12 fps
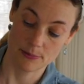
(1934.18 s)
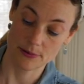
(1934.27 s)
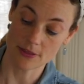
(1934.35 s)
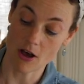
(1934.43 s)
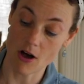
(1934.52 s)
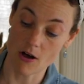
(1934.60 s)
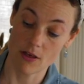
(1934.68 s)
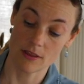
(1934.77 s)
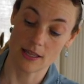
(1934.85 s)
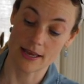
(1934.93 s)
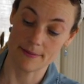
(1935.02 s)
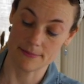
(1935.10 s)
put all the
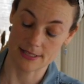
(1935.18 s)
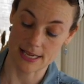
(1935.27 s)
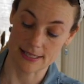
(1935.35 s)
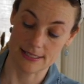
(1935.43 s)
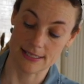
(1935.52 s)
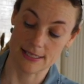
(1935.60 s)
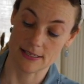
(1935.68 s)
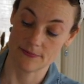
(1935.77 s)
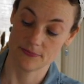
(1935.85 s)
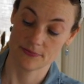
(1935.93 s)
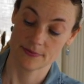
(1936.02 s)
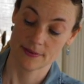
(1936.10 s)
lime zest in.